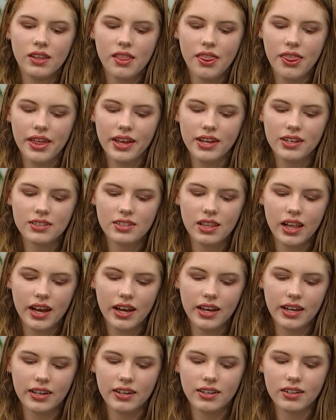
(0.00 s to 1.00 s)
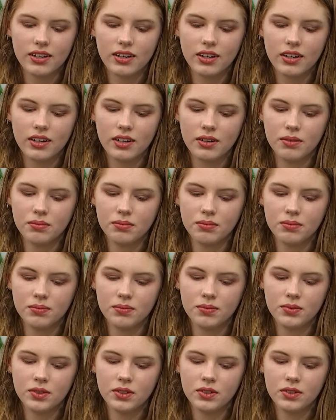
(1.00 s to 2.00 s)
things like
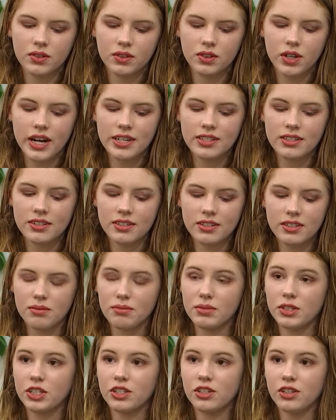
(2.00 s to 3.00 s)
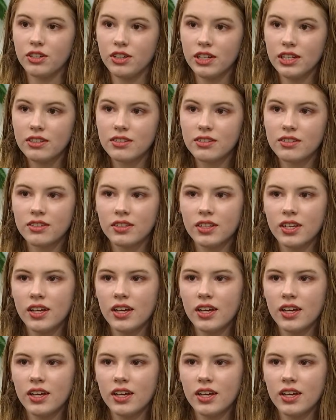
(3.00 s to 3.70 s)
crisis admission units